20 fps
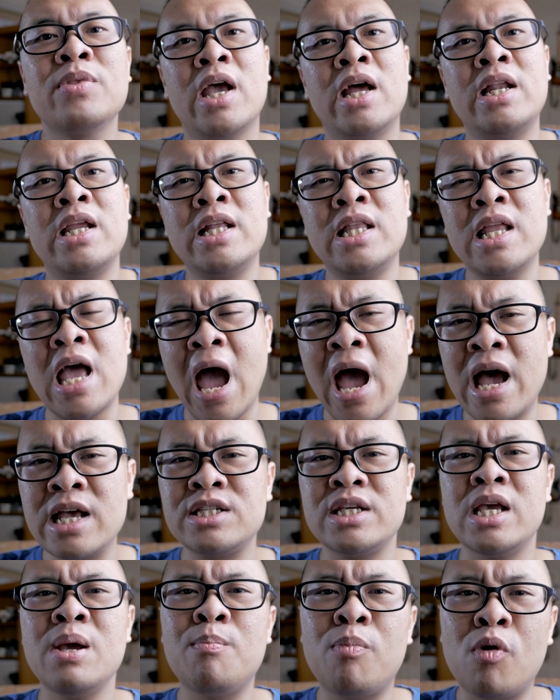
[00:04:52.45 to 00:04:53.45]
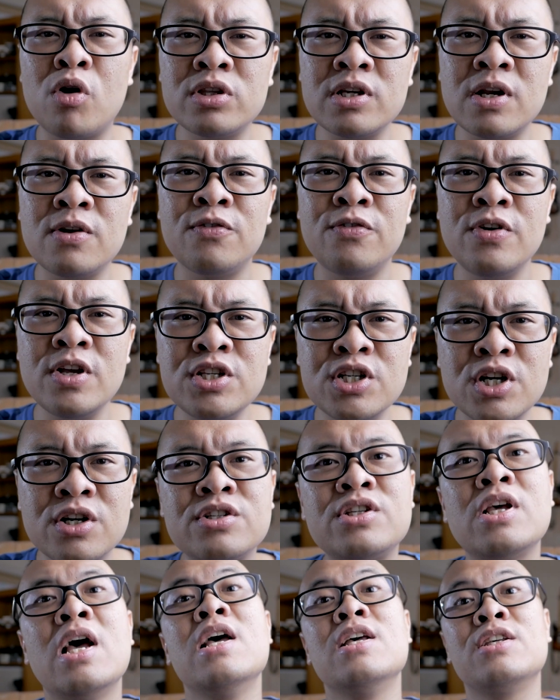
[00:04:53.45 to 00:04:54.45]
and it has important
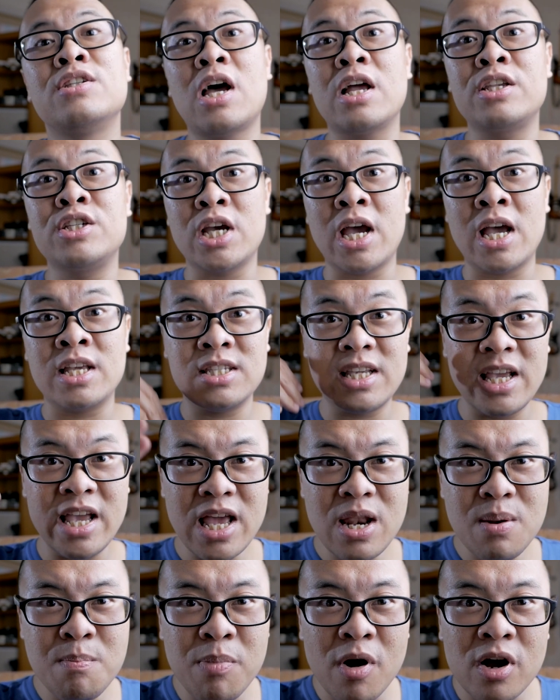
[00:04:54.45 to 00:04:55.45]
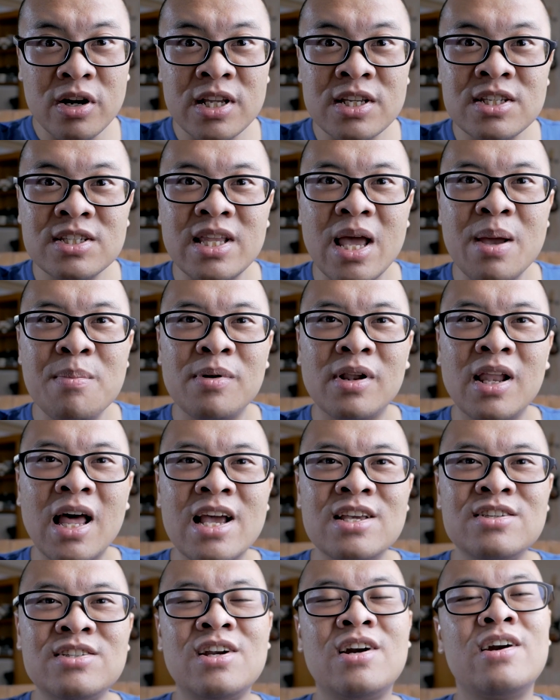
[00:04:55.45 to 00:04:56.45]
features such as in-body
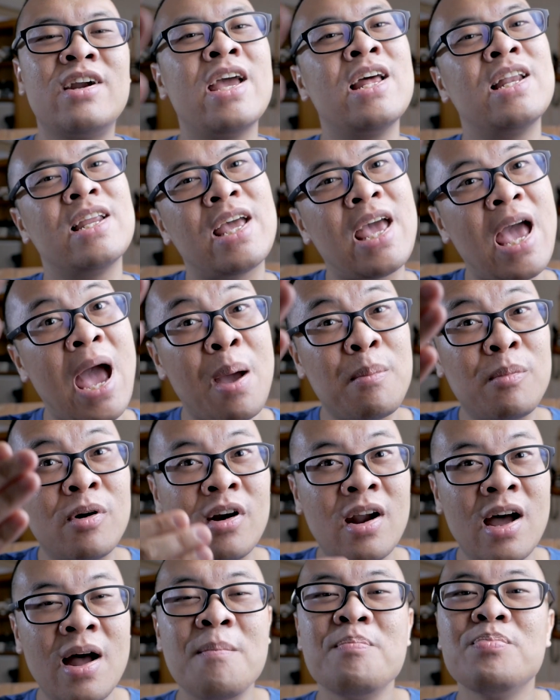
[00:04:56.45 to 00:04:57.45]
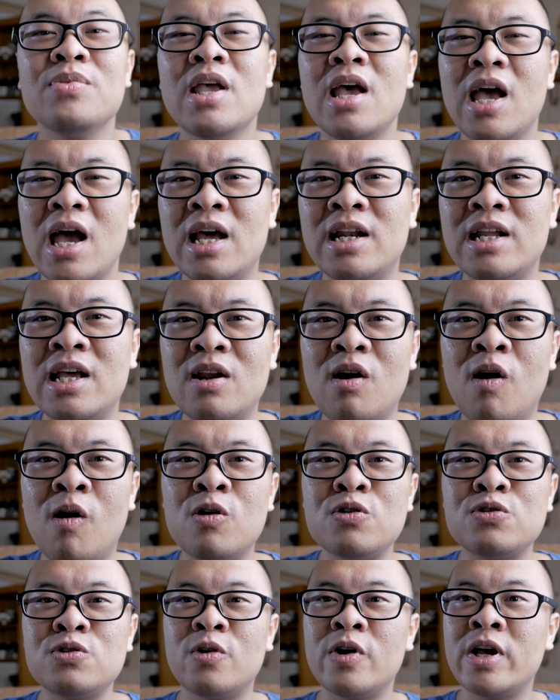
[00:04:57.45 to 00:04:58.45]
stabilizer in camera, and then
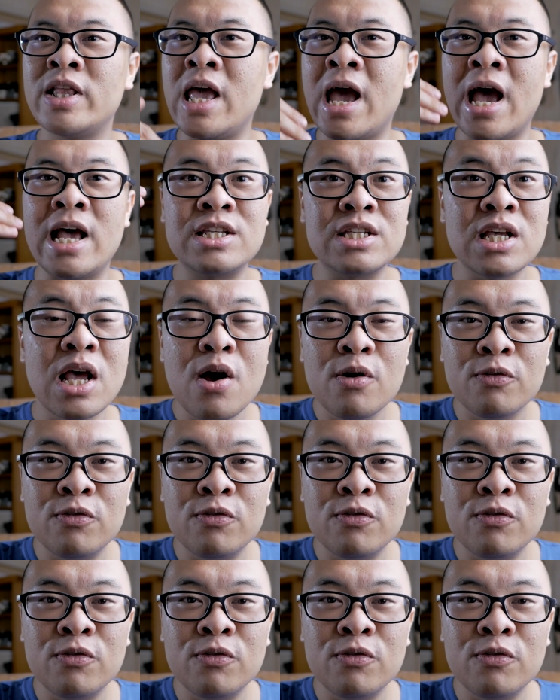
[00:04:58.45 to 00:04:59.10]
also it has